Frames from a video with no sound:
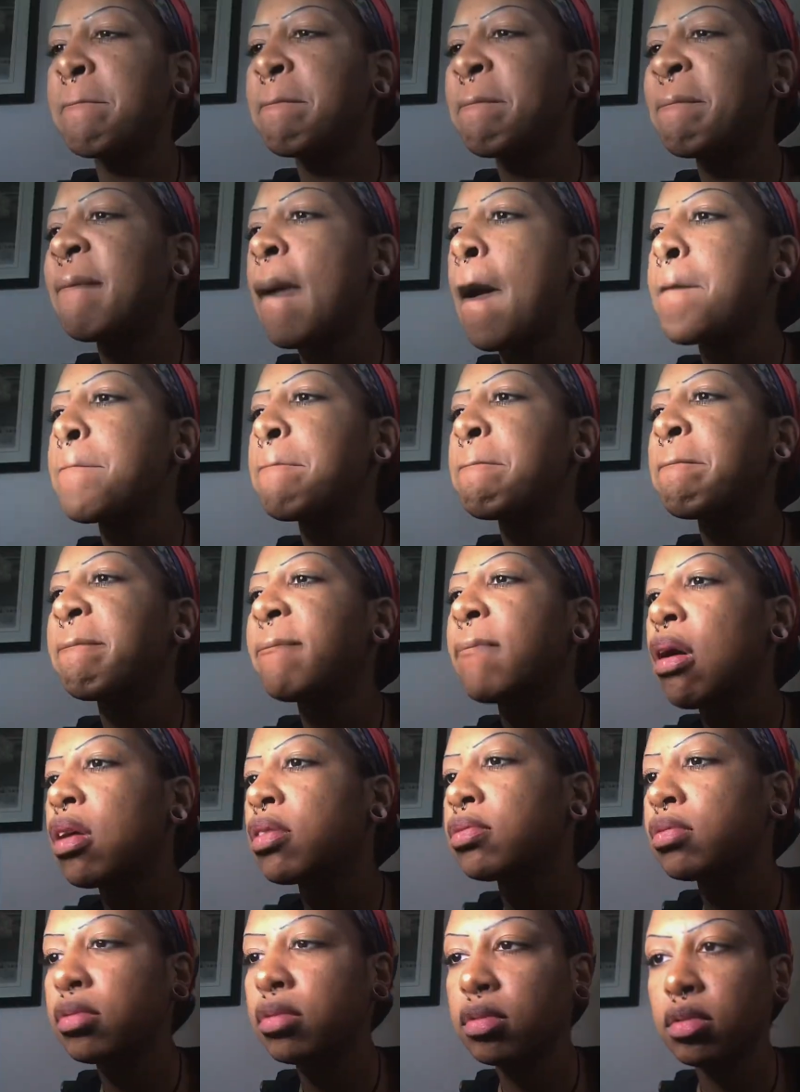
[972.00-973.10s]
pencil,
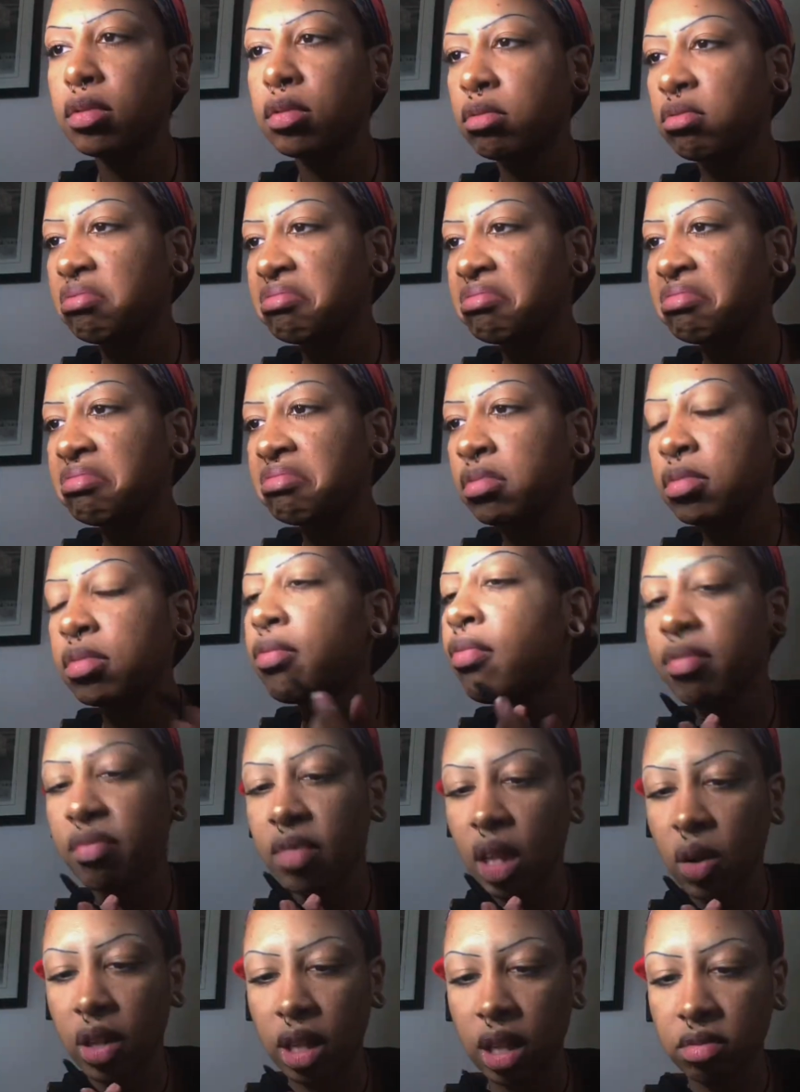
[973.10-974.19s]
and I obviously
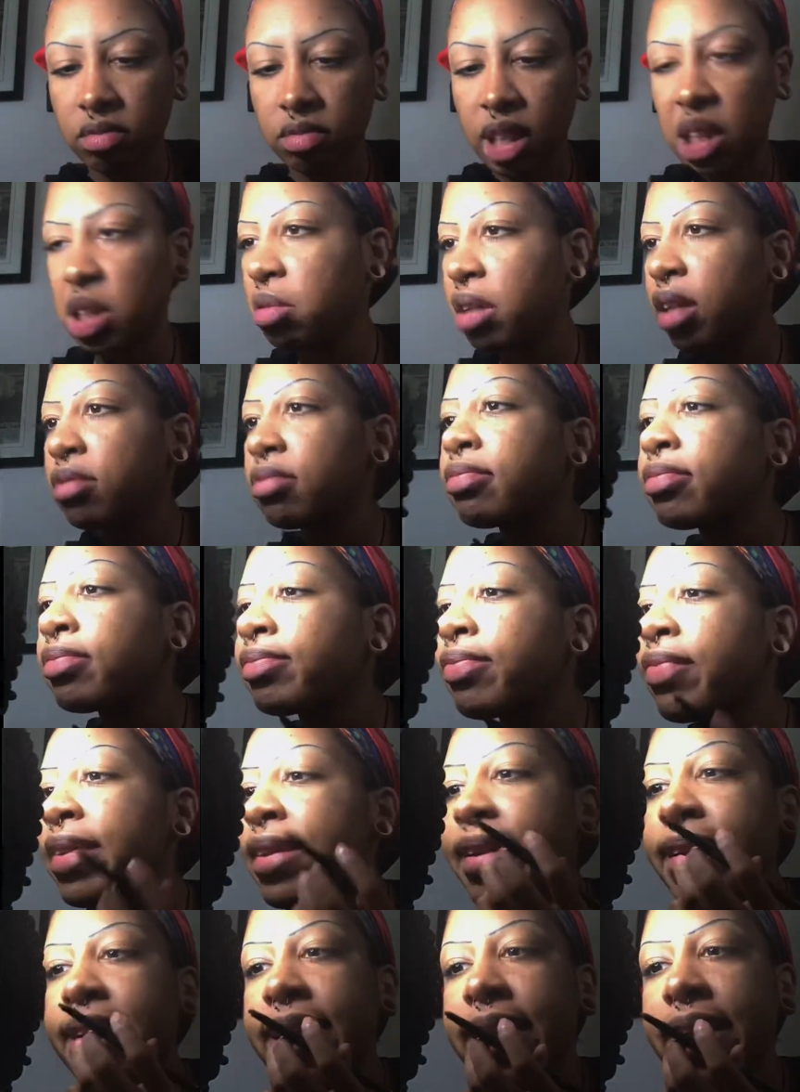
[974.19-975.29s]
couldn't find it that
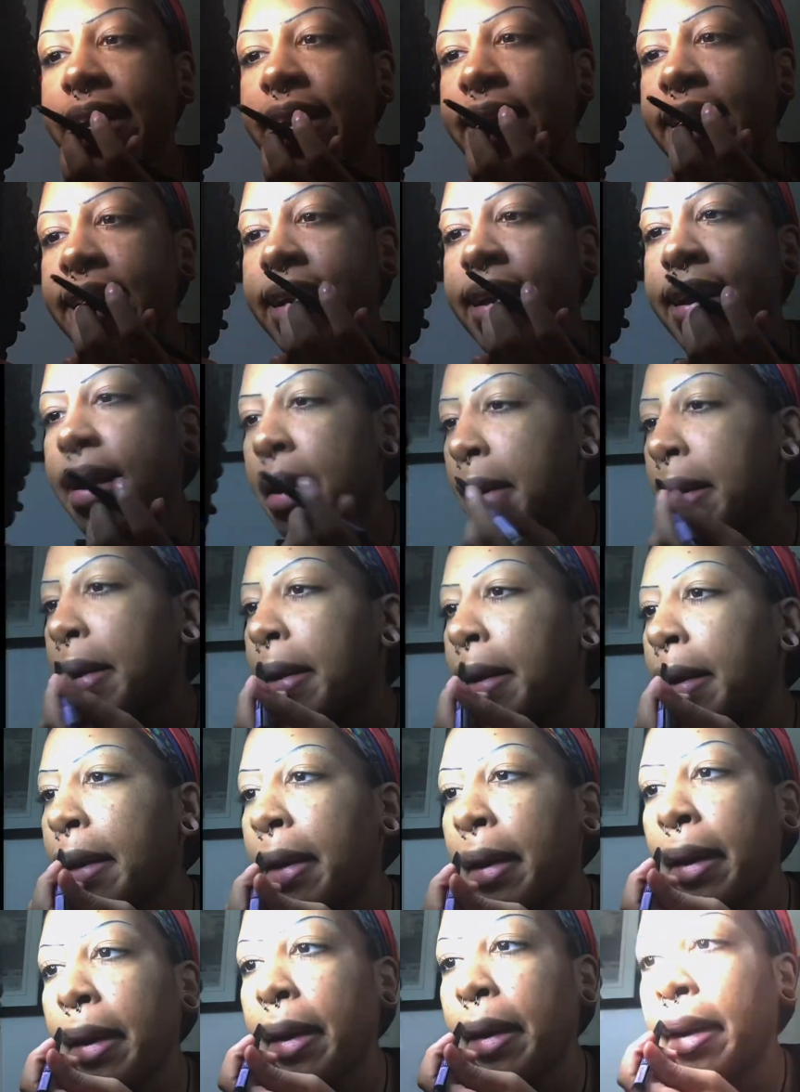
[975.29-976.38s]
day,
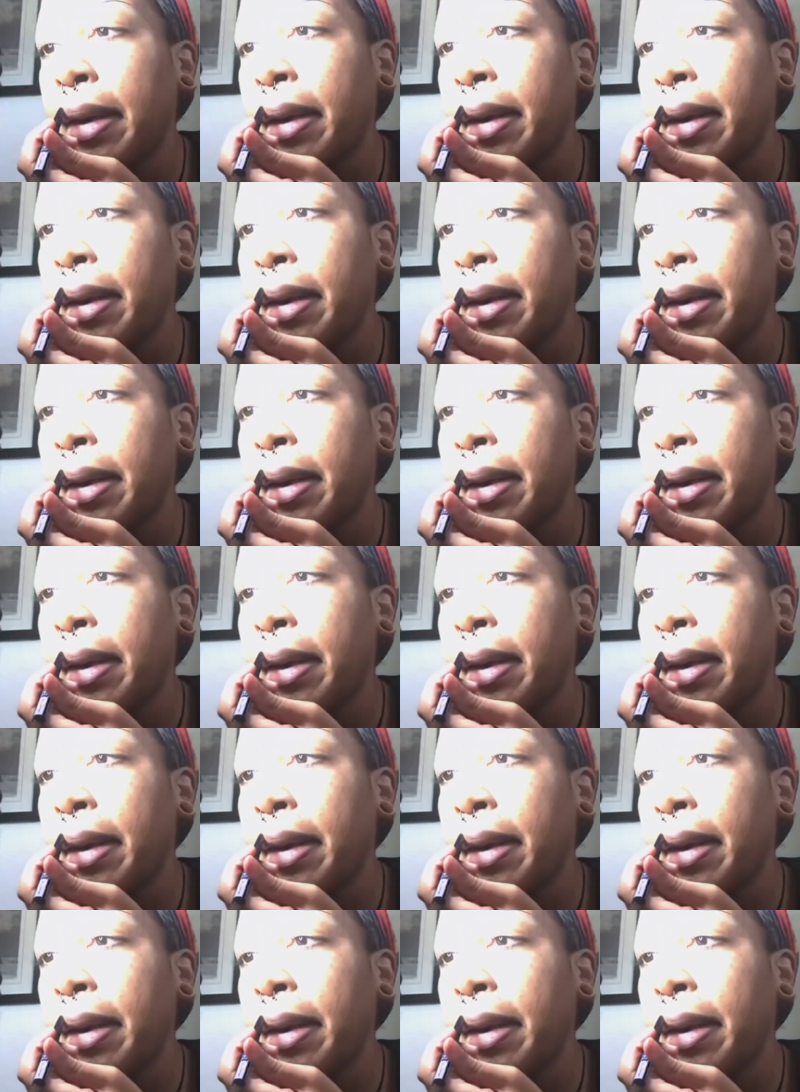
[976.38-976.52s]
nor